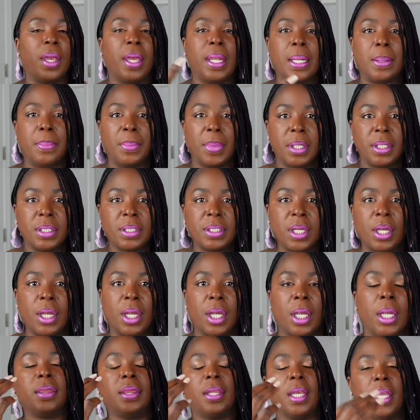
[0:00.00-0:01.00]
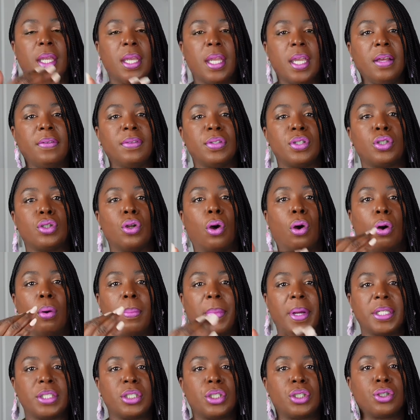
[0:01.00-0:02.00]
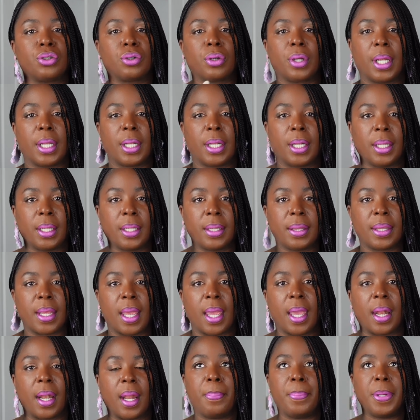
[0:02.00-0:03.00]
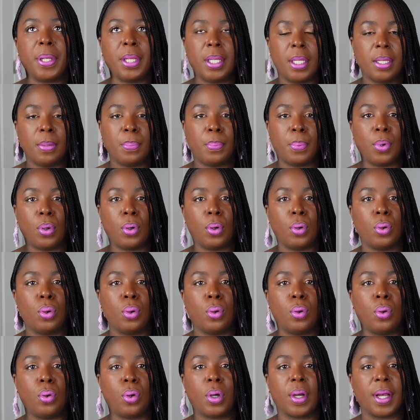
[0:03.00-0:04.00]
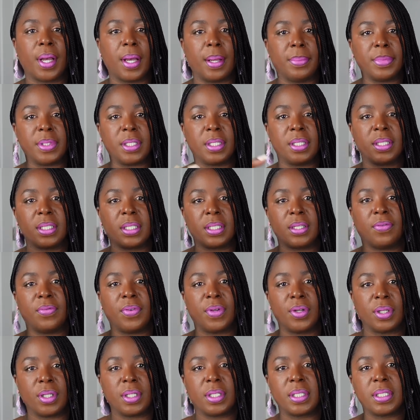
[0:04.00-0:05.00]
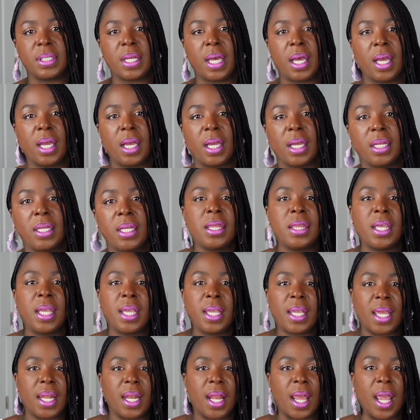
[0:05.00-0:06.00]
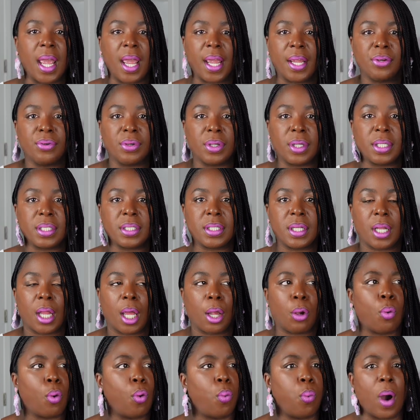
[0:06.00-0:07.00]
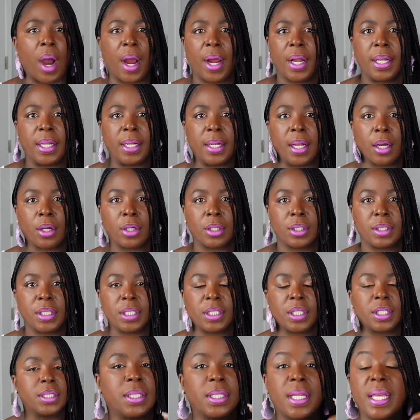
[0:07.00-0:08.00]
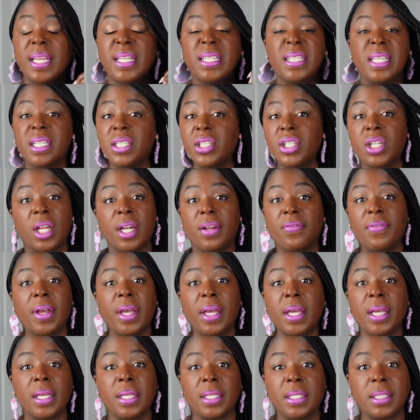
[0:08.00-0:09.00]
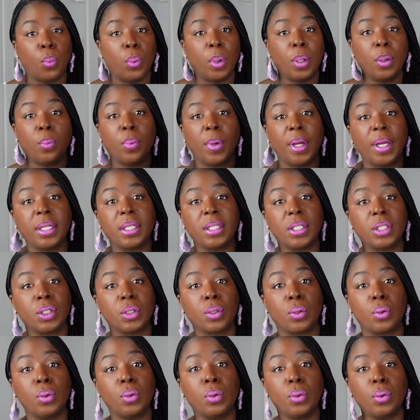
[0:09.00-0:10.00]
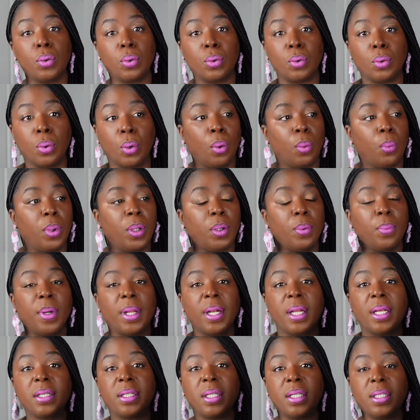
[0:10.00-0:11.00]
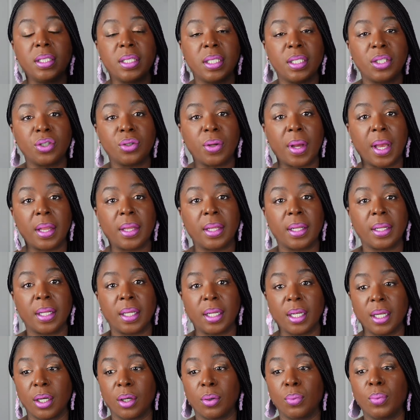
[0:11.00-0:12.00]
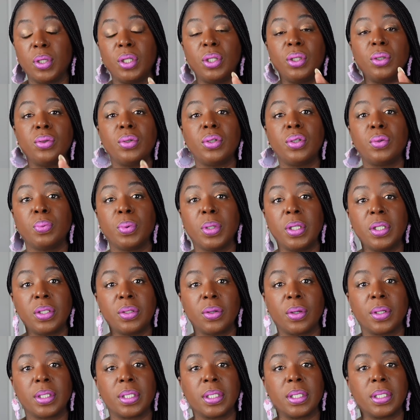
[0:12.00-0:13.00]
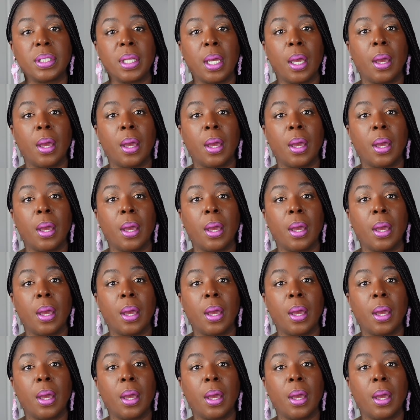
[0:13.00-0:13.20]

In the military, they give so much training that people who come to the civilian side, they get angry because they're like, well, why are they not going to teach us? They didn't teach none of us. We went to school. We went out there and did trial and error. We used resources,